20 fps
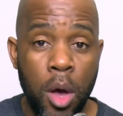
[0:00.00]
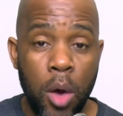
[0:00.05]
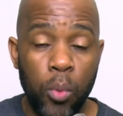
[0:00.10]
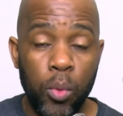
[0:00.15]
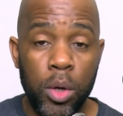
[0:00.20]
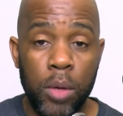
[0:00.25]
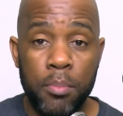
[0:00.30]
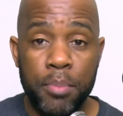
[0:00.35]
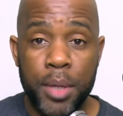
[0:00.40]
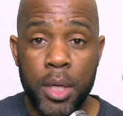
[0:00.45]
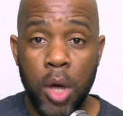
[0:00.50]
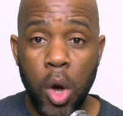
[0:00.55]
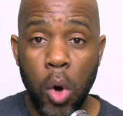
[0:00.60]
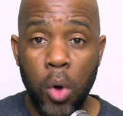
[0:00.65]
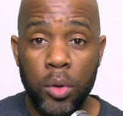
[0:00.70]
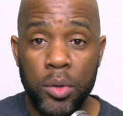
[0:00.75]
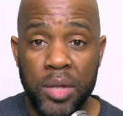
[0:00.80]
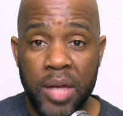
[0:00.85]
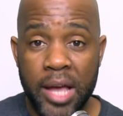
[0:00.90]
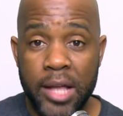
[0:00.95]
We'll be
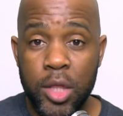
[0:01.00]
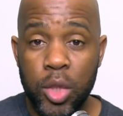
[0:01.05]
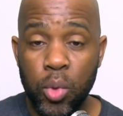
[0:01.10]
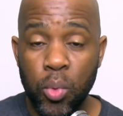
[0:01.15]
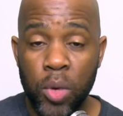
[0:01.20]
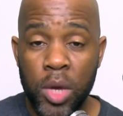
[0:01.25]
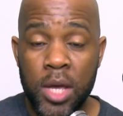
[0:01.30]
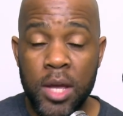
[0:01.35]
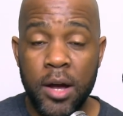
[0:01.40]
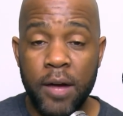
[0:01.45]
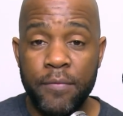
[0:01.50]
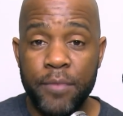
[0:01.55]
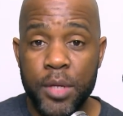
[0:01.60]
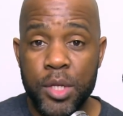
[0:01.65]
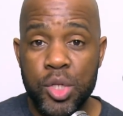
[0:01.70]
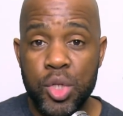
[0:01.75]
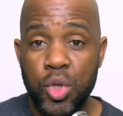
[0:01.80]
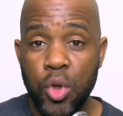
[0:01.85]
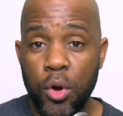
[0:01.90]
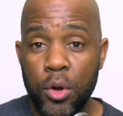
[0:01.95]
on day 3 of
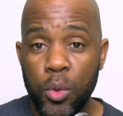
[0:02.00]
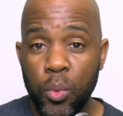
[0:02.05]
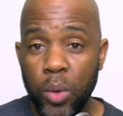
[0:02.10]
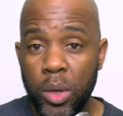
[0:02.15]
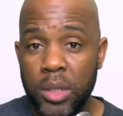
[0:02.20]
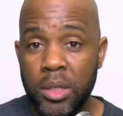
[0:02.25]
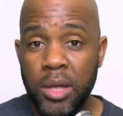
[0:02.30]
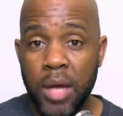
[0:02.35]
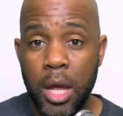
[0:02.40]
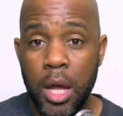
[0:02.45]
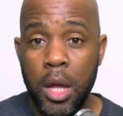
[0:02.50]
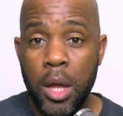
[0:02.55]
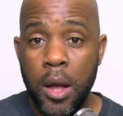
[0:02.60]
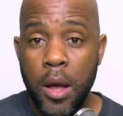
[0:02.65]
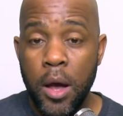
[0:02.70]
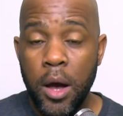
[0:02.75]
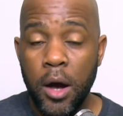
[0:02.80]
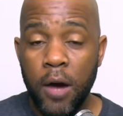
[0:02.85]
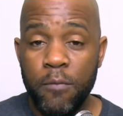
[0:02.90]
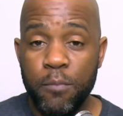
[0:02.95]
this 31 day
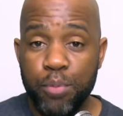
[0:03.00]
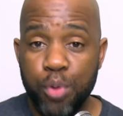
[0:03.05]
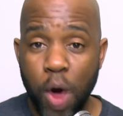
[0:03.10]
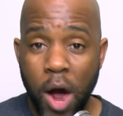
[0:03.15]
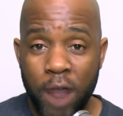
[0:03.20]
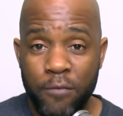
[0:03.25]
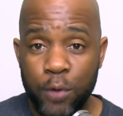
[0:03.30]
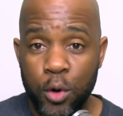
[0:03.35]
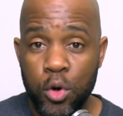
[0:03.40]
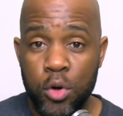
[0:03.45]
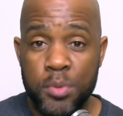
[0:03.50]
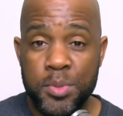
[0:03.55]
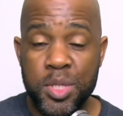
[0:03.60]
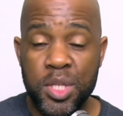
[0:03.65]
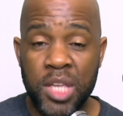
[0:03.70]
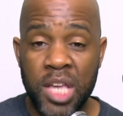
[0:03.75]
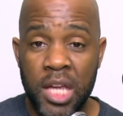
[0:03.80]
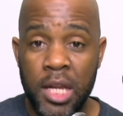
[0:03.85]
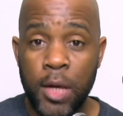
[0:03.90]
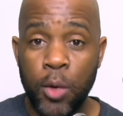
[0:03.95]
of
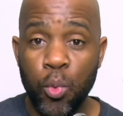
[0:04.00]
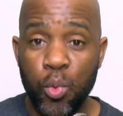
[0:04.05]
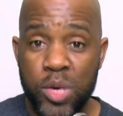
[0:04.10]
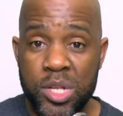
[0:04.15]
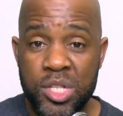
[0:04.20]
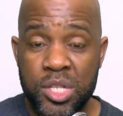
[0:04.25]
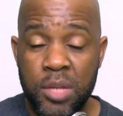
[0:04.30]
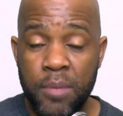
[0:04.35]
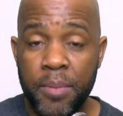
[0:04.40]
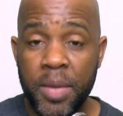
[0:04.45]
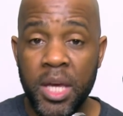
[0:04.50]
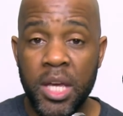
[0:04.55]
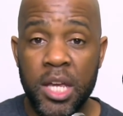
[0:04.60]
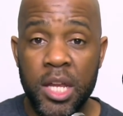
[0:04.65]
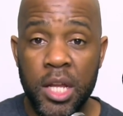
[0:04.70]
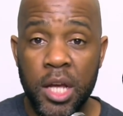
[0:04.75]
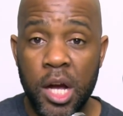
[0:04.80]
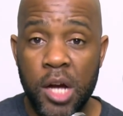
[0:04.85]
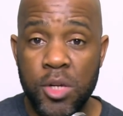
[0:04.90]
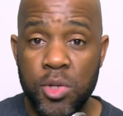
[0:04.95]
Proverbs, getting wisdom and
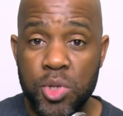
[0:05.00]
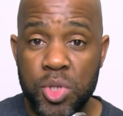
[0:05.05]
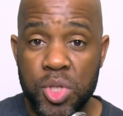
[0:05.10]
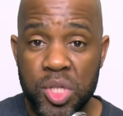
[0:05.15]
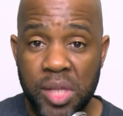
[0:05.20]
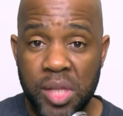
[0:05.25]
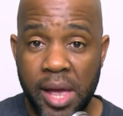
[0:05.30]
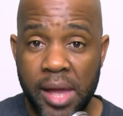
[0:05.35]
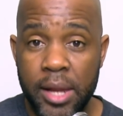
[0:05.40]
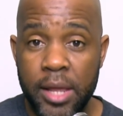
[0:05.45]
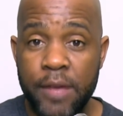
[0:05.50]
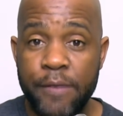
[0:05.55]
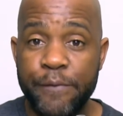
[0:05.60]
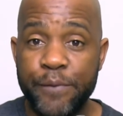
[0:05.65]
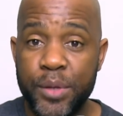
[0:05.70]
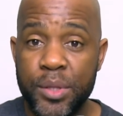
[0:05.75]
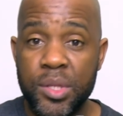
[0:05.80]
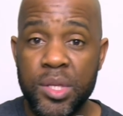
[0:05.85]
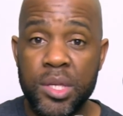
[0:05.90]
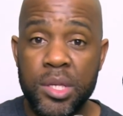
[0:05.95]
getting understanding
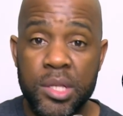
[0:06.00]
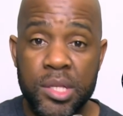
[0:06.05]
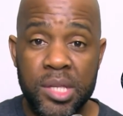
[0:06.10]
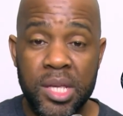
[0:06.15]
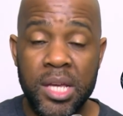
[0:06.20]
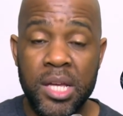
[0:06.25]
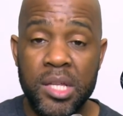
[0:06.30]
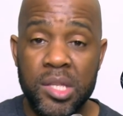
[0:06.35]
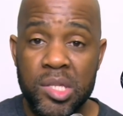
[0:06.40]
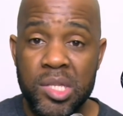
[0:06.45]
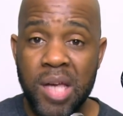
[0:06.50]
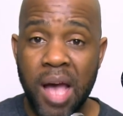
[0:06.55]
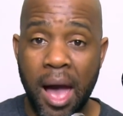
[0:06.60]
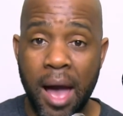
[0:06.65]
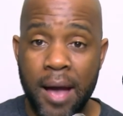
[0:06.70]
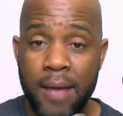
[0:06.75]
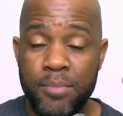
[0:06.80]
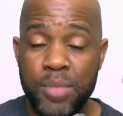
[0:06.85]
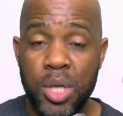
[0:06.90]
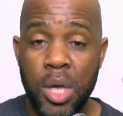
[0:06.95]
for these end
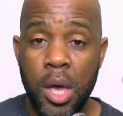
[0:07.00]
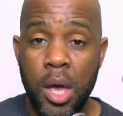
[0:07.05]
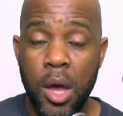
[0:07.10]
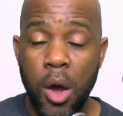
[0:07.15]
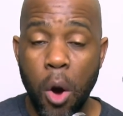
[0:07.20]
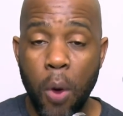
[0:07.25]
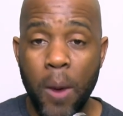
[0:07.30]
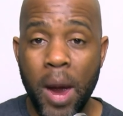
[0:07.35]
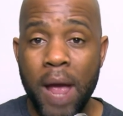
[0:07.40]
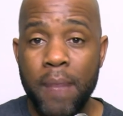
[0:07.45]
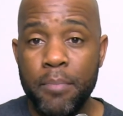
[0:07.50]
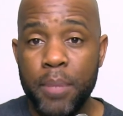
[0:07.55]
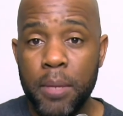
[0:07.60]
times. All right.